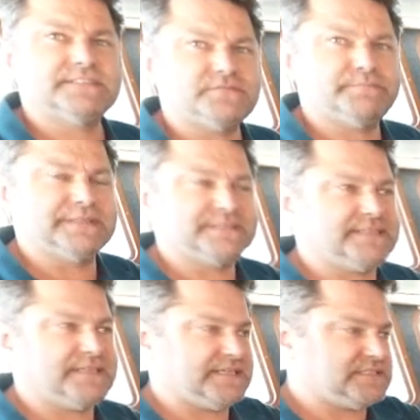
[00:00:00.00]
So it was built
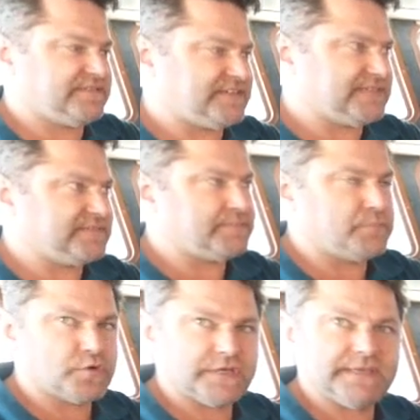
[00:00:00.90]
in 95 at
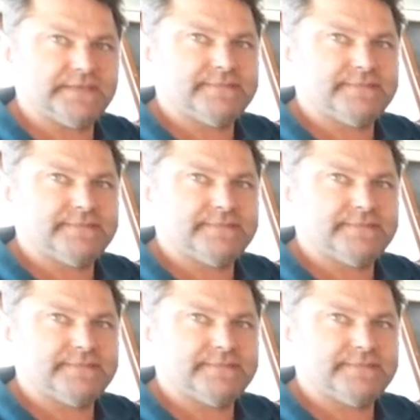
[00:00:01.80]
Bucky.